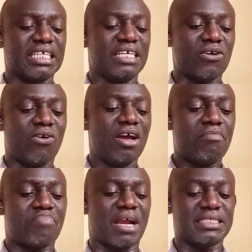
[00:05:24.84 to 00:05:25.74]
in
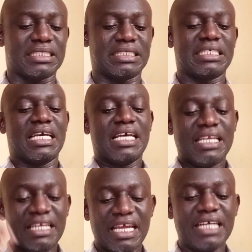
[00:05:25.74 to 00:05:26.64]
oil prices
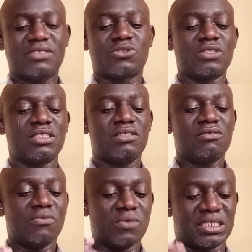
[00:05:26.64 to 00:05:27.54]
led to the
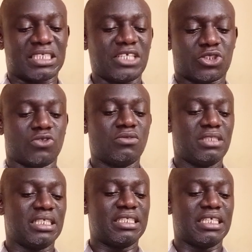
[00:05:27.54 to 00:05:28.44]

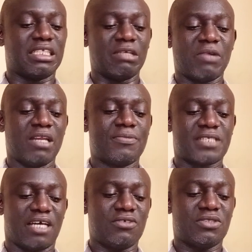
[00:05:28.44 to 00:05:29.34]
recession in the
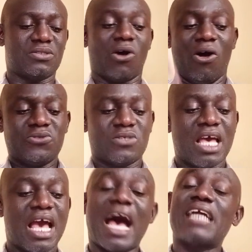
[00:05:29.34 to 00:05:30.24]
developed countries also,
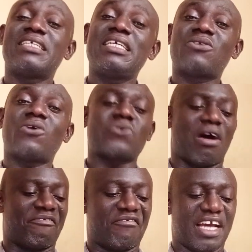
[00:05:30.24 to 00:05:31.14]
and it also
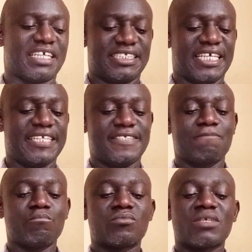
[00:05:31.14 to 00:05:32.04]
affected
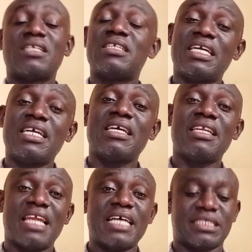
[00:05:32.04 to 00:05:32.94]
the
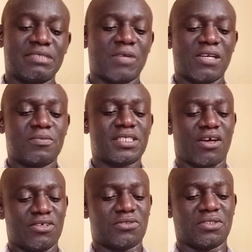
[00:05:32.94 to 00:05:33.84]
less developed
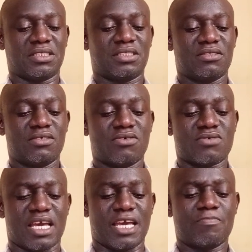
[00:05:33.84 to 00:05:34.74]
countries.
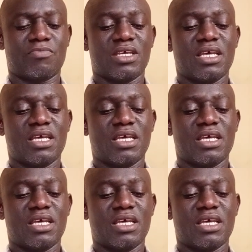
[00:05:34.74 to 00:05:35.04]
Okay,